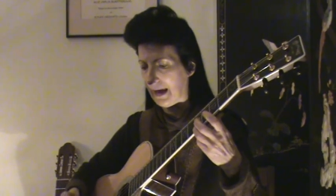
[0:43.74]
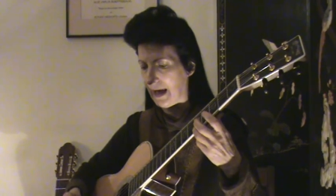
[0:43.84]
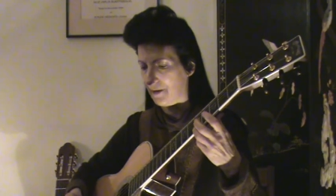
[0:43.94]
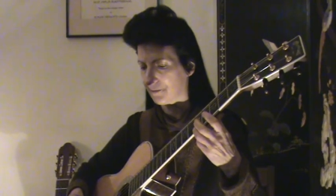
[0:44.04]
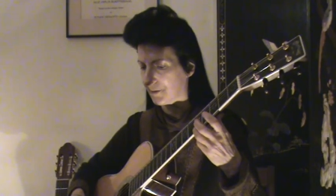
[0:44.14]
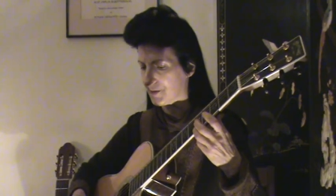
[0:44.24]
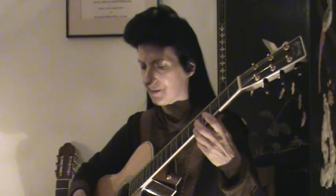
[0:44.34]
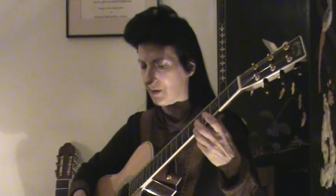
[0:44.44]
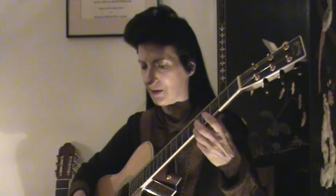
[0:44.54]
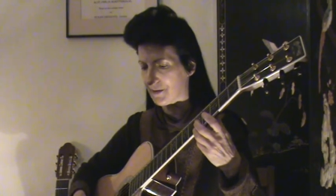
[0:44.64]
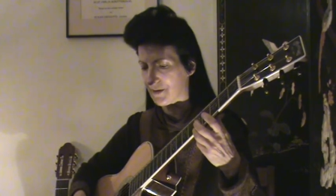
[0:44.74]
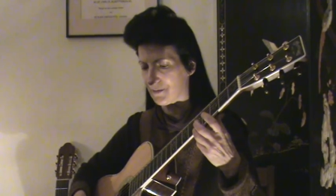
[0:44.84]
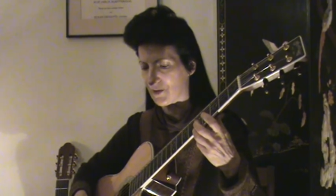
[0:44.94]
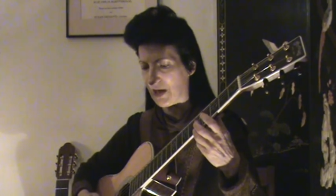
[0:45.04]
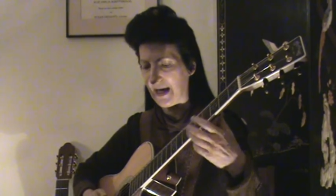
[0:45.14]
And first of all, I'll do
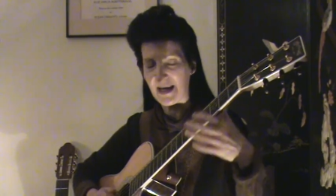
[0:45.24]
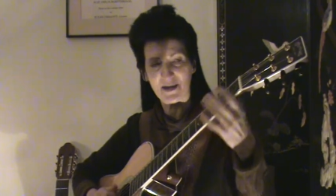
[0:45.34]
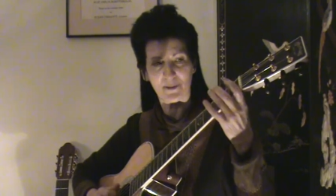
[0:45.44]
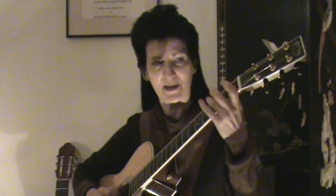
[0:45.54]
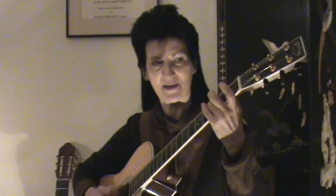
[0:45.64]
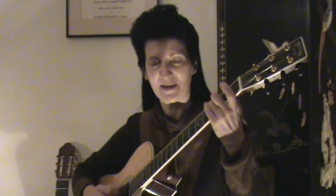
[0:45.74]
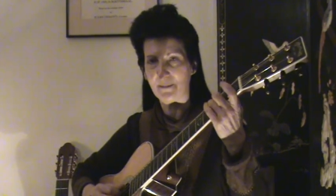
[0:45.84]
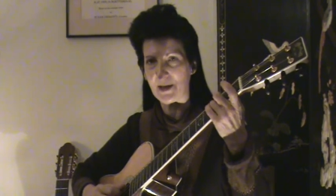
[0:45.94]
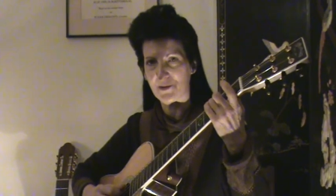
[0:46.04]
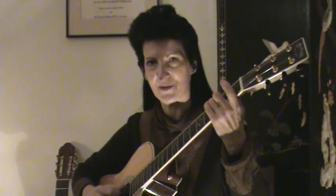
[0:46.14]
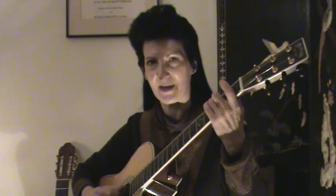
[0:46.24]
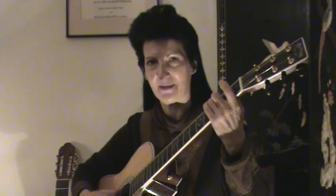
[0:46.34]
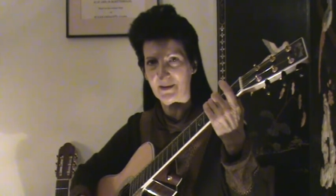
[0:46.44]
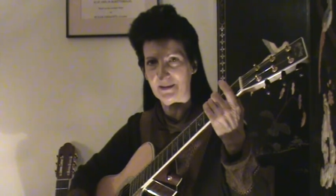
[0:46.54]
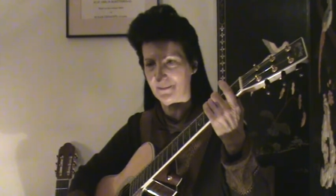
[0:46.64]
some jazz with a C major
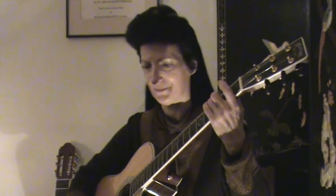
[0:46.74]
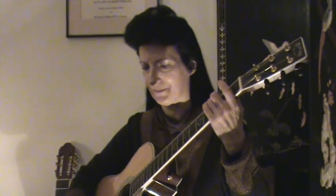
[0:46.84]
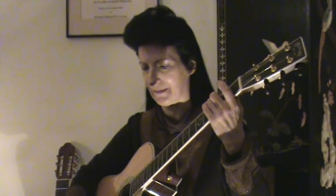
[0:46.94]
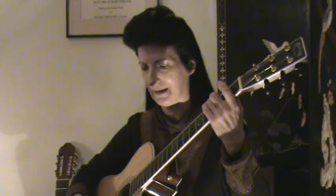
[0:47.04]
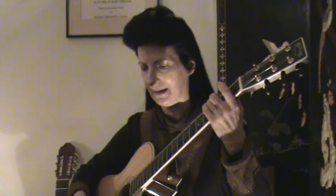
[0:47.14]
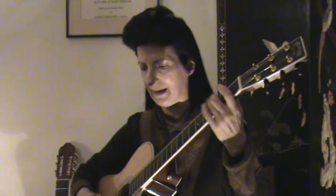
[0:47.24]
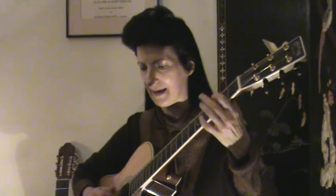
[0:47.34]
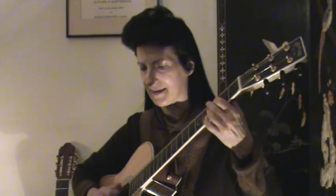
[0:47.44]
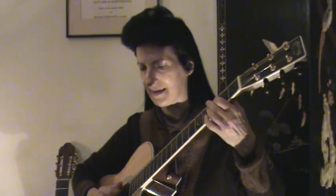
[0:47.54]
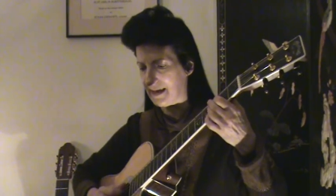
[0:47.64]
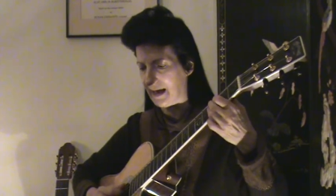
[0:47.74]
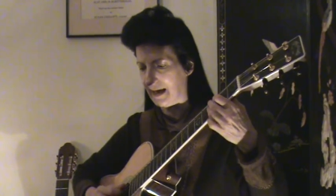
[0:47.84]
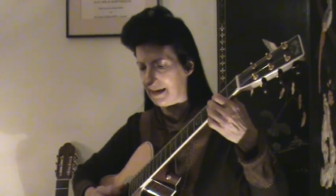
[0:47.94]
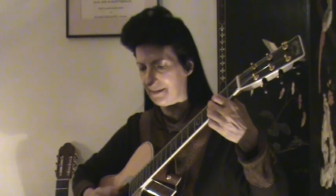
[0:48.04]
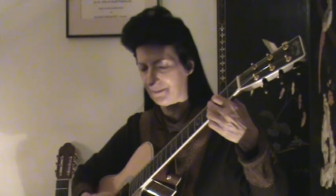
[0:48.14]
7, a
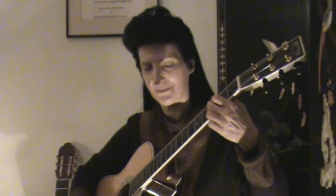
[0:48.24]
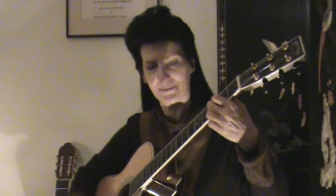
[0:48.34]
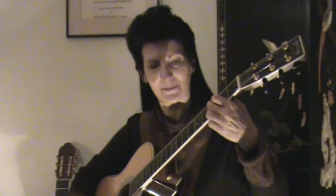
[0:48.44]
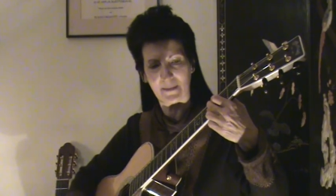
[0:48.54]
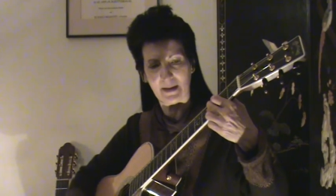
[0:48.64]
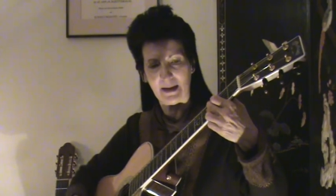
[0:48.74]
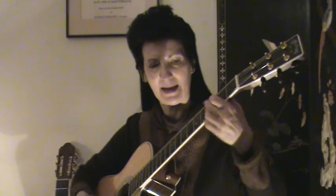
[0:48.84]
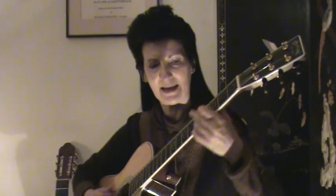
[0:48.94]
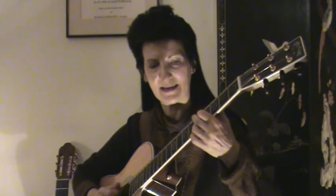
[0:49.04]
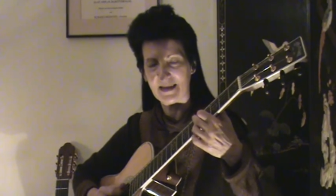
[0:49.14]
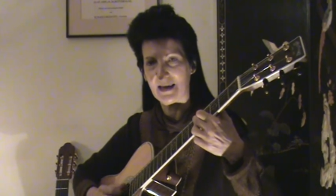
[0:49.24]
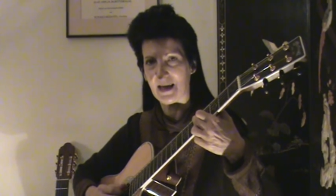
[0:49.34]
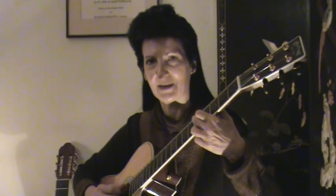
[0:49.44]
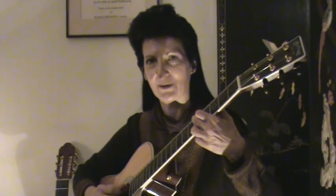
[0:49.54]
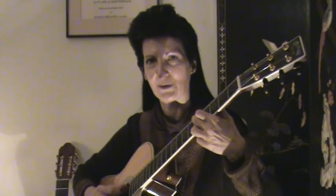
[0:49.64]
C9, and a
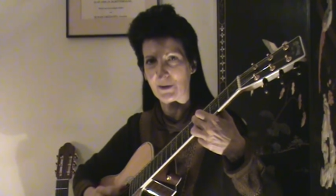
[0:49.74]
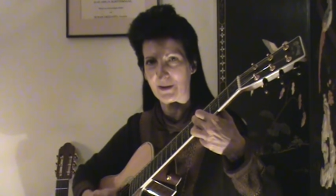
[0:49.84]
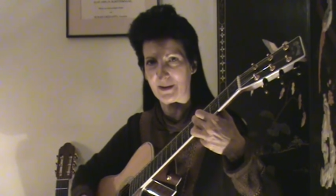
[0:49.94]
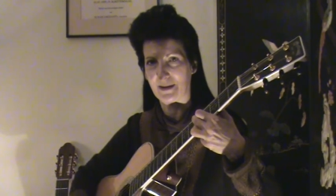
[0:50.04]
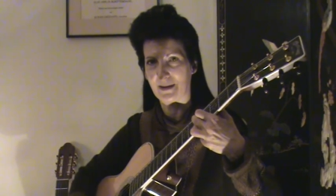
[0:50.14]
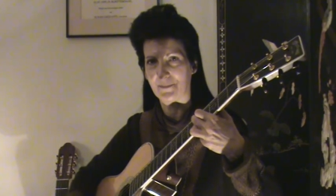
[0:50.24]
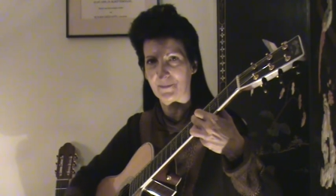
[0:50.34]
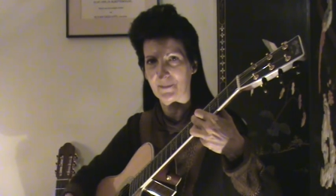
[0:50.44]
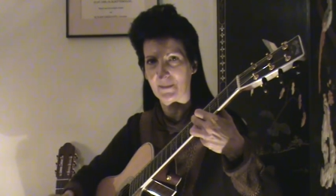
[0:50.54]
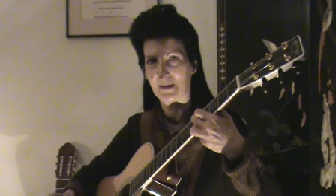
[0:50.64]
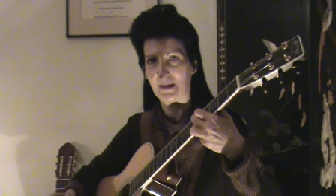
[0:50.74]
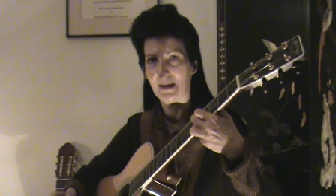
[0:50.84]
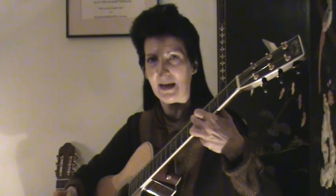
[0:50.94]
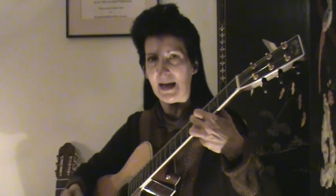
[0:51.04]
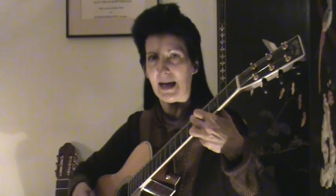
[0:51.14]
D9 chord.
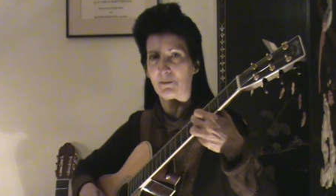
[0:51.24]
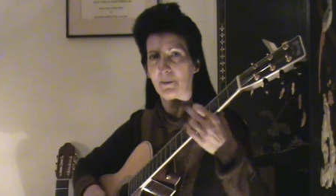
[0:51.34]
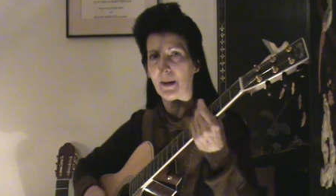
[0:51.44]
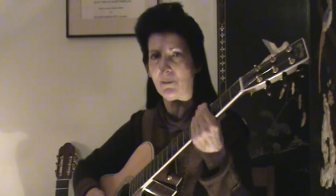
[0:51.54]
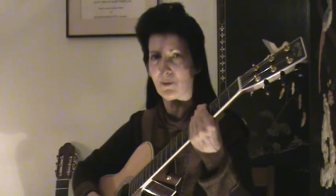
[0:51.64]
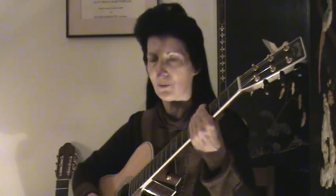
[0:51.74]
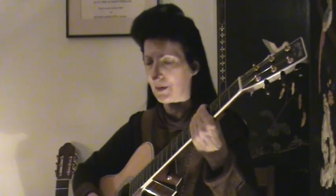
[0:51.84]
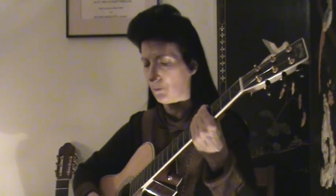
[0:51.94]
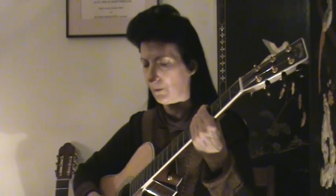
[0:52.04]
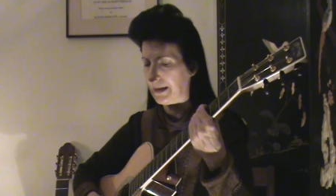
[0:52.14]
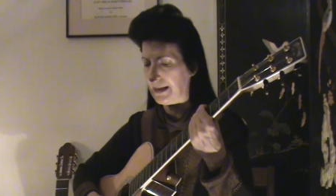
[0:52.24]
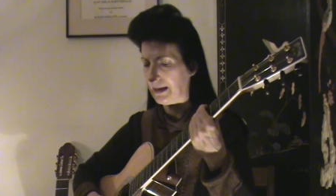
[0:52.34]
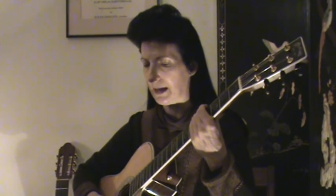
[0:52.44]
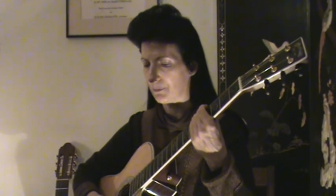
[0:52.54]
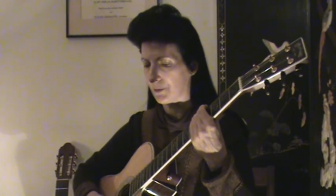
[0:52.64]
And remember, when
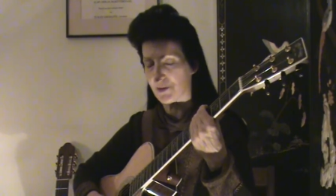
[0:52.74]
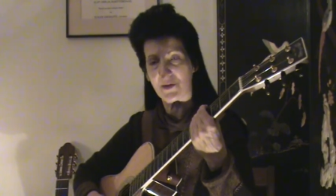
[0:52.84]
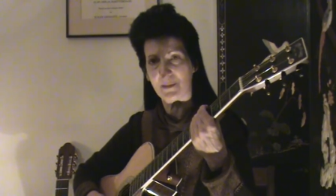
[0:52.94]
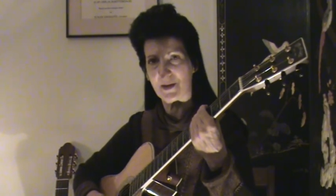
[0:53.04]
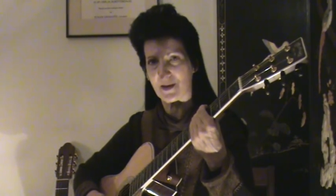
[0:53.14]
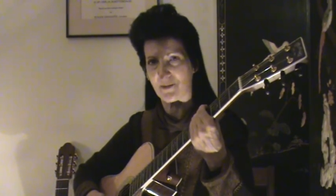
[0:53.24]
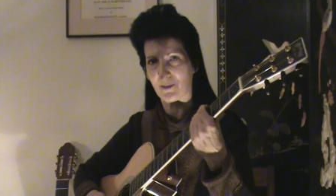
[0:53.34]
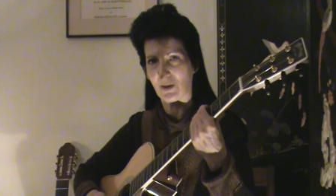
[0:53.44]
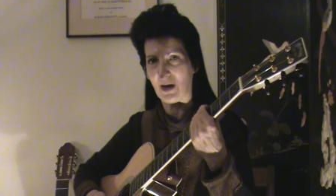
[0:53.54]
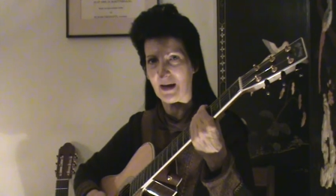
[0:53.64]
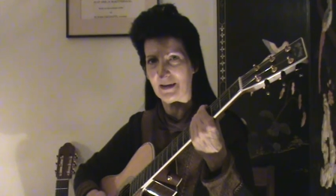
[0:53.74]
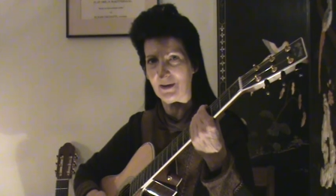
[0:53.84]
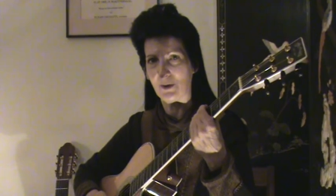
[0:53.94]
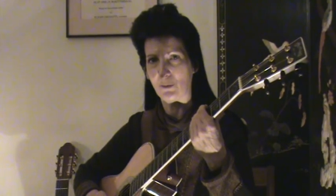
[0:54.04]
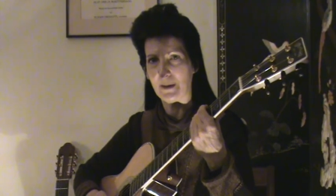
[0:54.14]
we produce music from God,
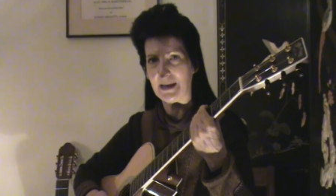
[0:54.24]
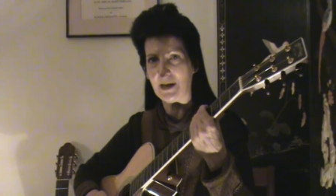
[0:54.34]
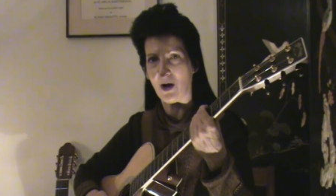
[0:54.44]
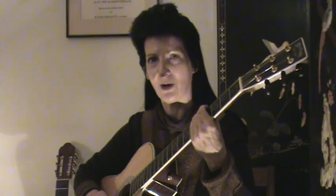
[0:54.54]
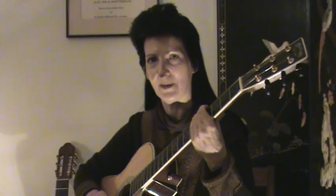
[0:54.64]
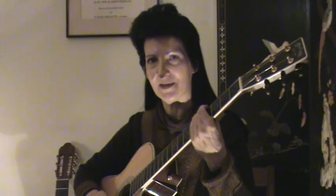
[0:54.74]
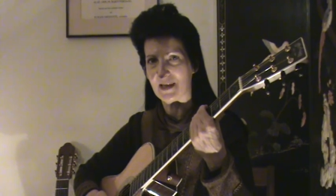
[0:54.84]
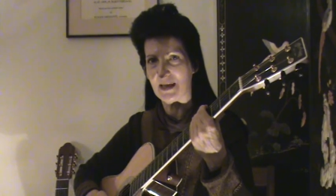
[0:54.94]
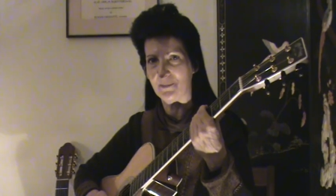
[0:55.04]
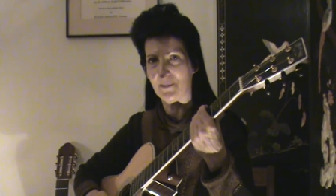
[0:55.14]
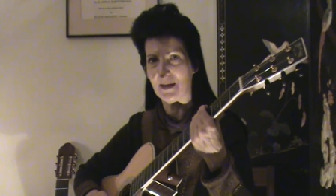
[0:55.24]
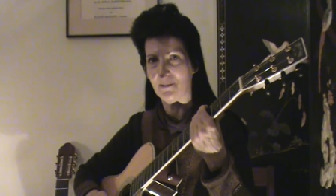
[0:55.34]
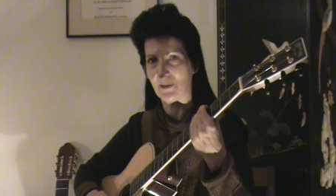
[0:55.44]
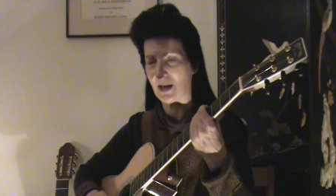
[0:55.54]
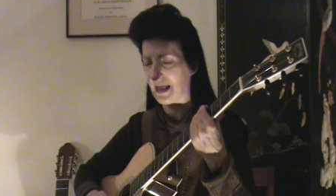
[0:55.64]
we always keep the
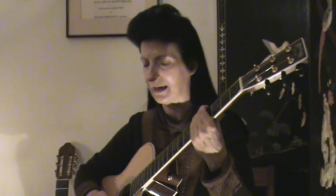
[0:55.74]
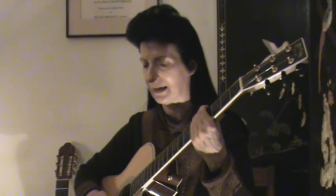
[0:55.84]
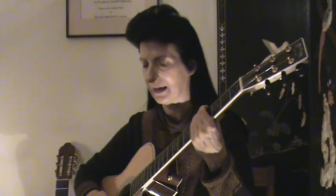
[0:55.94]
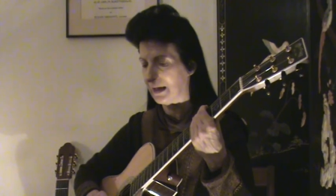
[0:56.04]
melodic